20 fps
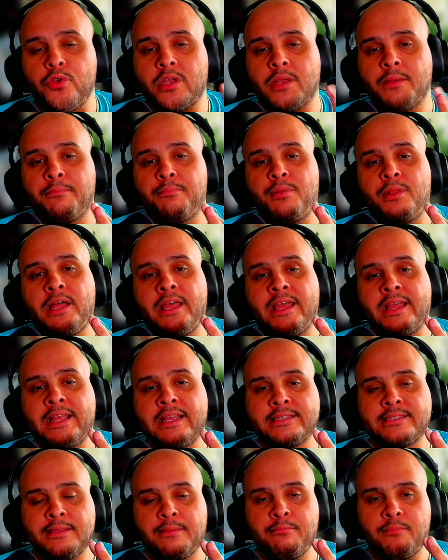can play
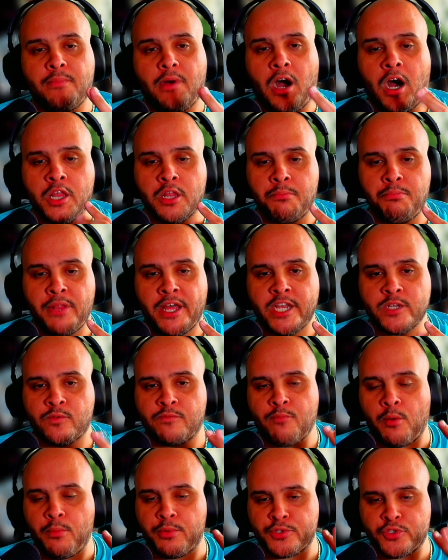against other players with
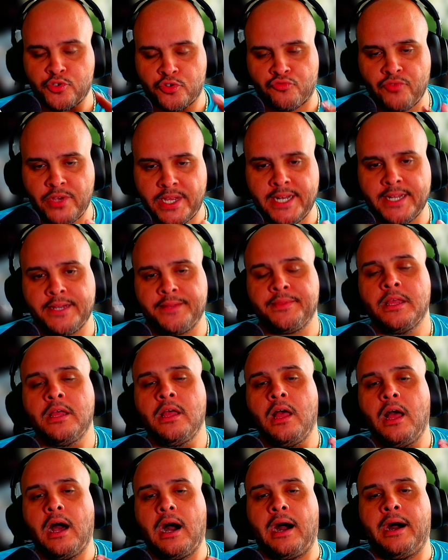Mobilesuit Arena.
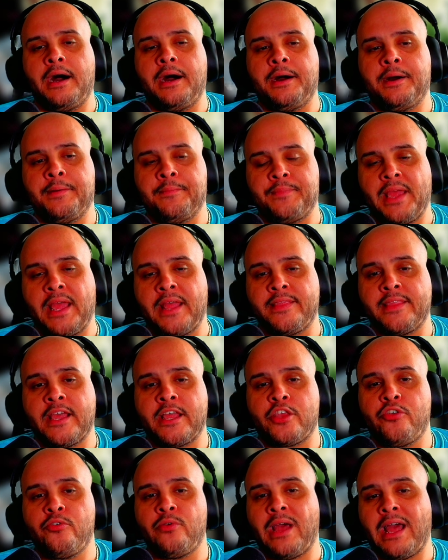And
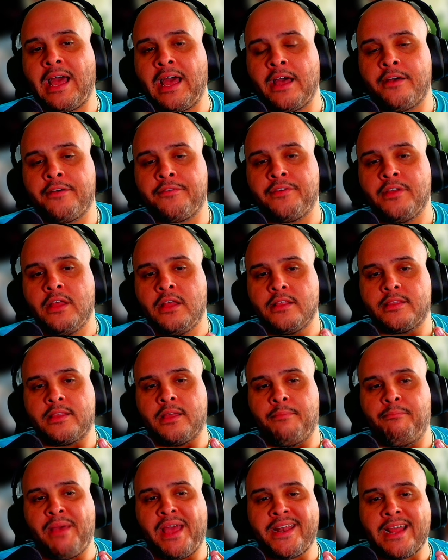then you have
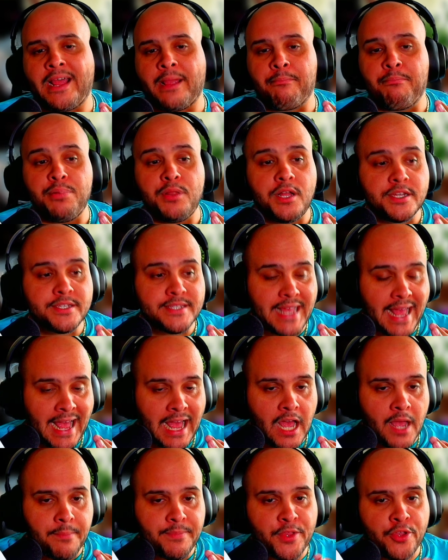the Bandai Plus
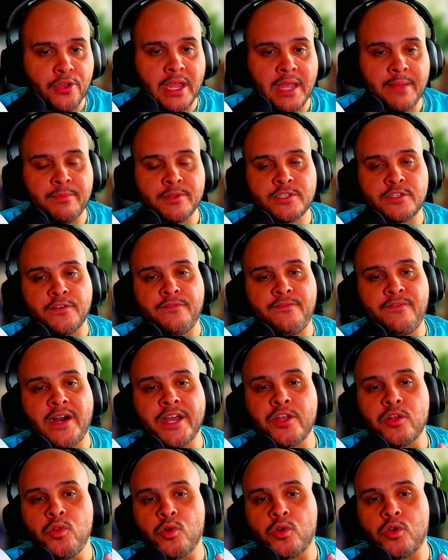app that you're able to
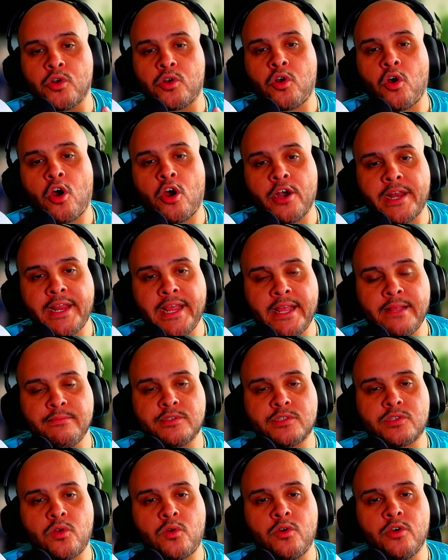find your local card game
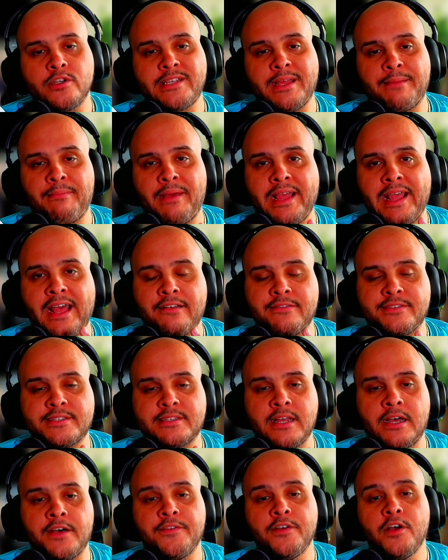stores that might have
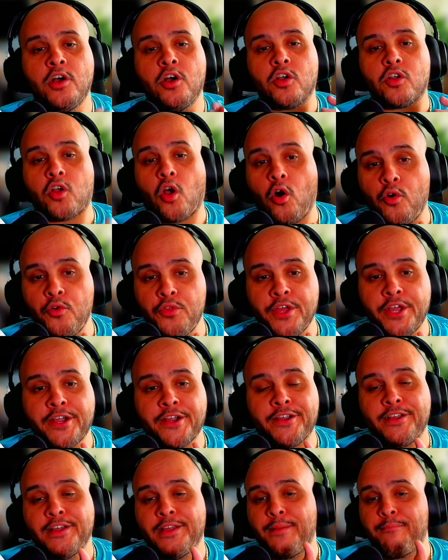stuff. Go
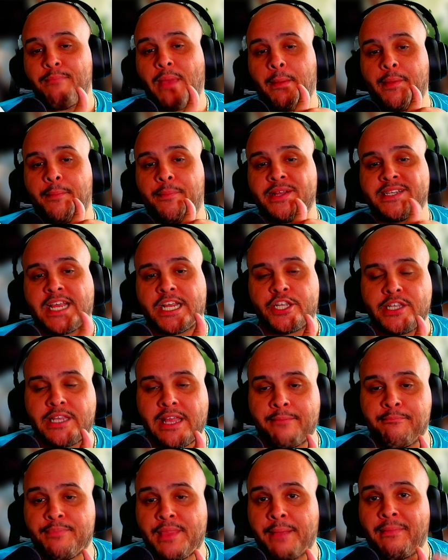there. Maybe potentially
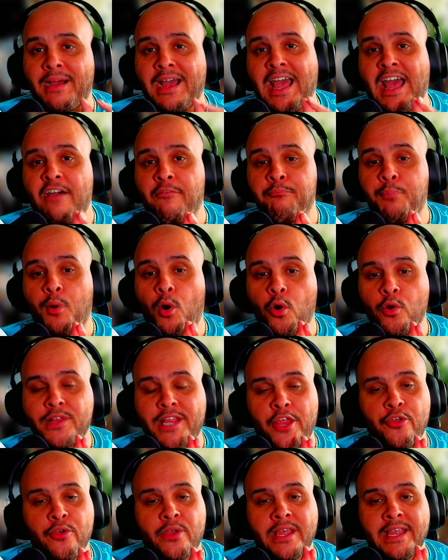they might have bulk
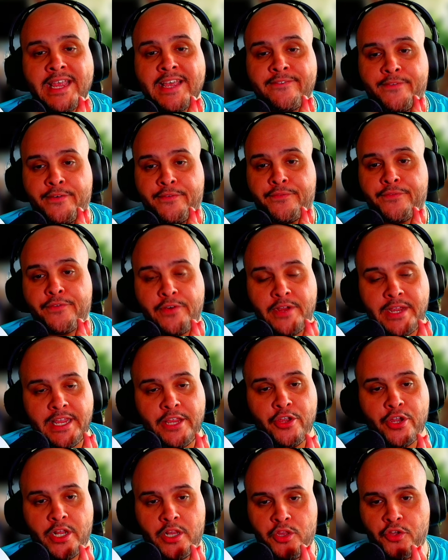that you can get for free.
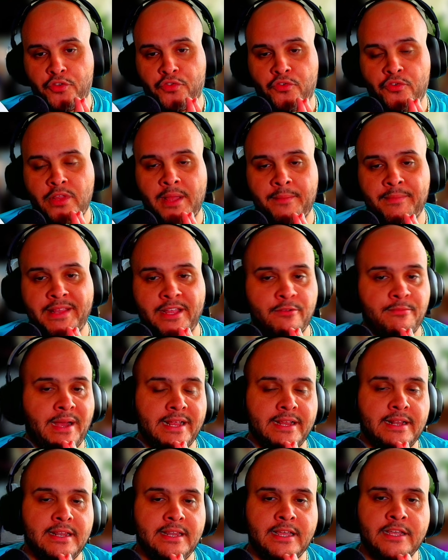You can look through them and they
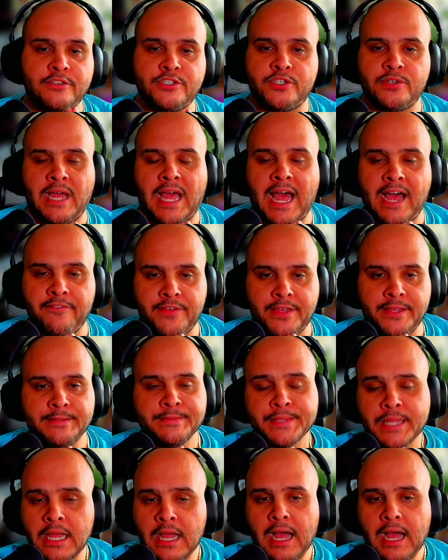might let you have it.